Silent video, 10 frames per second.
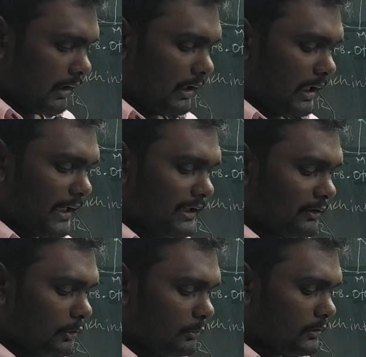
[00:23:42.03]
a
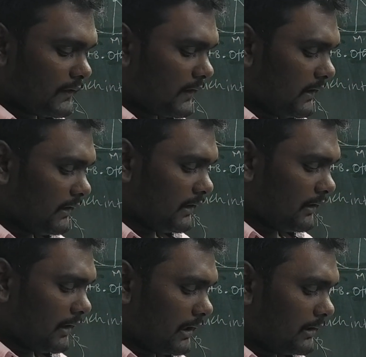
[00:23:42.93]
line through the
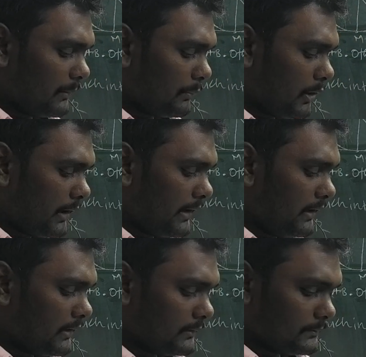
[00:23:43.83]
center at the
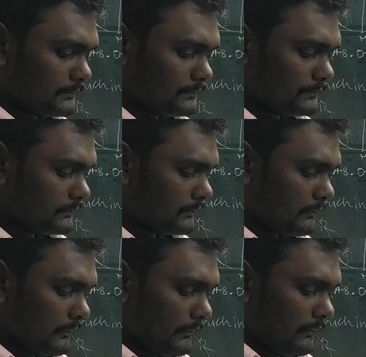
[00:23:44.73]
point
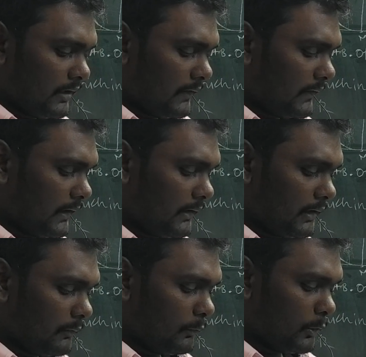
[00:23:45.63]

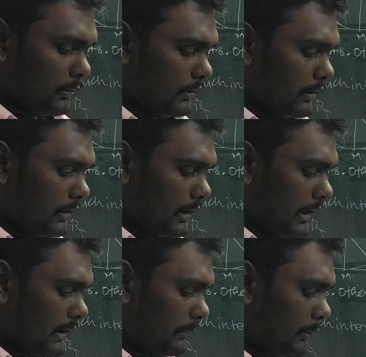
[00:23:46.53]
center O
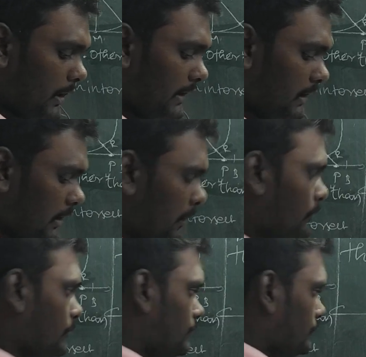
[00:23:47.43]
at a point
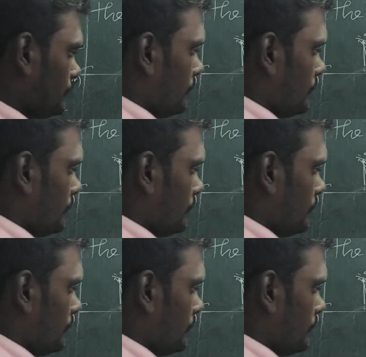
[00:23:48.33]
Q.